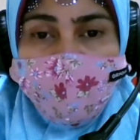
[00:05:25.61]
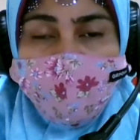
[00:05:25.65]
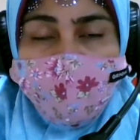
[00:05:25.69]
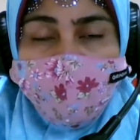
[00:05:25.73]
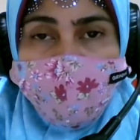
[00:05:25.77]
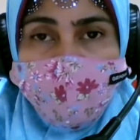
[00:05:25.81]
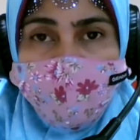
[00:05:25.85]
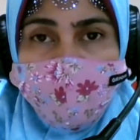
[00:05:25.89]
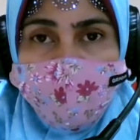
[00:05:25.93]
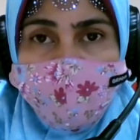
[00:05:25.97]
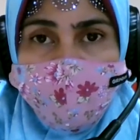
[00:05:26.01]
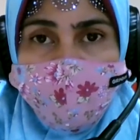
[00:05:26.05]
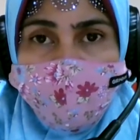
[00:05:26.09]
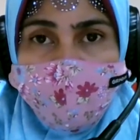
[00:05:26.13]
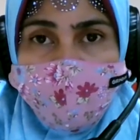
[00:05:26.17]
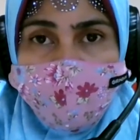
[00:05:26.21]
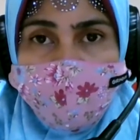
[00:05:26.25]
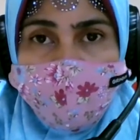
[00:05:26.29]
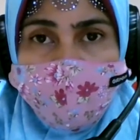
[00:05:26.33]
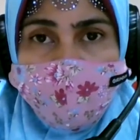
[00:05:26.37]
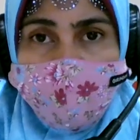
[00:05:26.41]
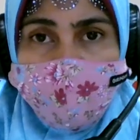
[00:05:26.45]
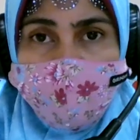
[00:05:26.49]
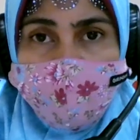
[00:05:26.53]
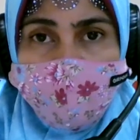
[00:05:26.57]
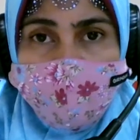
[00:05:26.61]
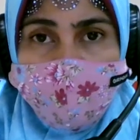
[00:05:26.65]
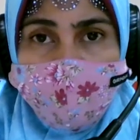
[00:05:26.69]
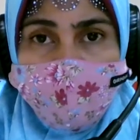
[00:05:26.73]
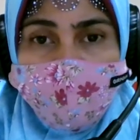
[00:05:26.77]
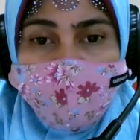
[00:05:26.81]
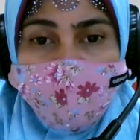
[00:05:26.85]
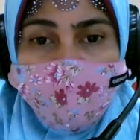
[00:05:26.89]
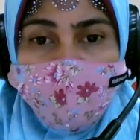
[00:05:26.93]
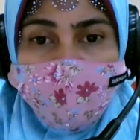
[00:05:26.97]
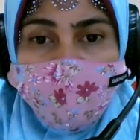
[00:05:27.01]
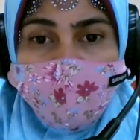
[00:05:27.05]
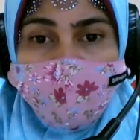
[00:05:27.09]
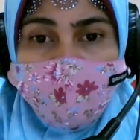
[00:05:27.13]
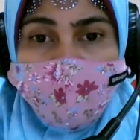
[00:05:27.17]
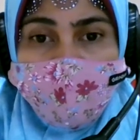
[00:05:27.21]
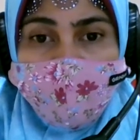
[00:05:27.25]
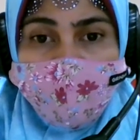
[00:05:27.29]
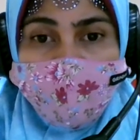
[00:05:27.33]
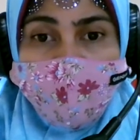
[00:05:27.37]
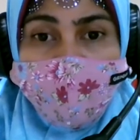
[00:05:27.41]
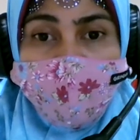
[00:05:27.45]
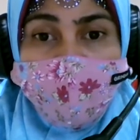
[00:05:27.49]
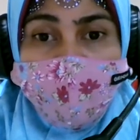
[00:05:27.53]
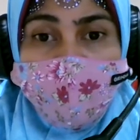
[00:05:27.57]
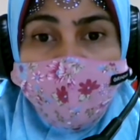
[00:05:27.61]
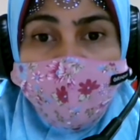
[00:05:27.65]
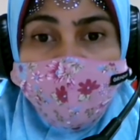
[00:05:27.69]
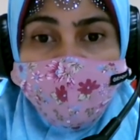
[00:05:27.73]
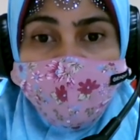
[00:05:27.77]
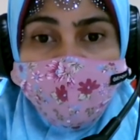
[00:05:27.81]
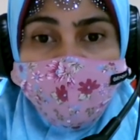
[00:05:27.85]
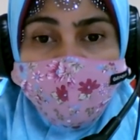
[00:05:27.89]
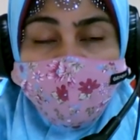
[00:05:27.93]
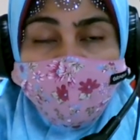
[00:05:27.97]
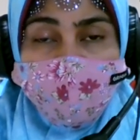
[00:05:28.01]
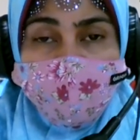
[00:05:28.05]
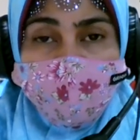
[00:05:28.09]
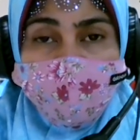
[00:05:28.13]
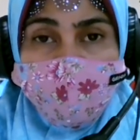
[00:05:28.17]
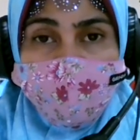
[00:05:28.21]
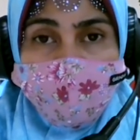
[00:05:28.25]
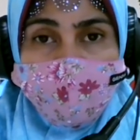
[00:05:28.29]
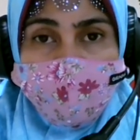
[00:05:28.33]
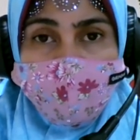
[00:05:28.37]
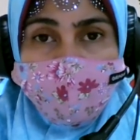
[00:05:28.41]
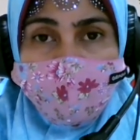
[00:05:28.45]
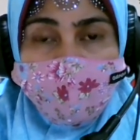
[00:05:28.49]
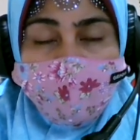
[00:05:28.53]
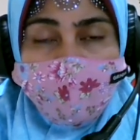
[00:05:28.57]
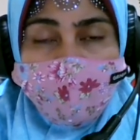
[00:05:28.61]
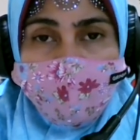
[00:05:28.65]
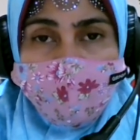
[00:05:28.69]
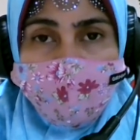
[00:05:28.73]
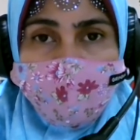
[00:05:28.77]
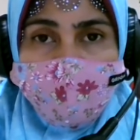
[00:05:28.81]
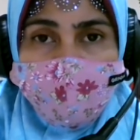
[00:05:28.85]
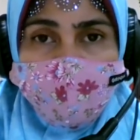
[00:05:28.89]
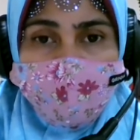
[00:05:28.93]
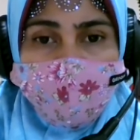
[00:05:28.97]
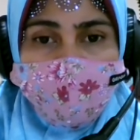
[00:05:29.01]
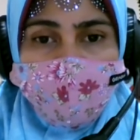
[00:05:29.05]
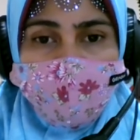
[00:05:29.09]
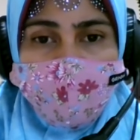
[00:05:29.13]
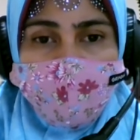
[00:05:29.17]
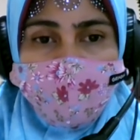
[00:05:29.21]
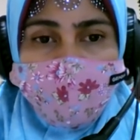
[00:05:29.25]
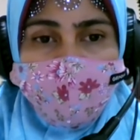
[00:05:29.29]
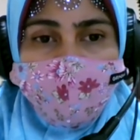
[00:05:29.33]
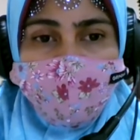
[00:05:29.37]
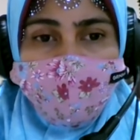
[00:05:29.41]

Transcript: There's stories about ghosts and so on.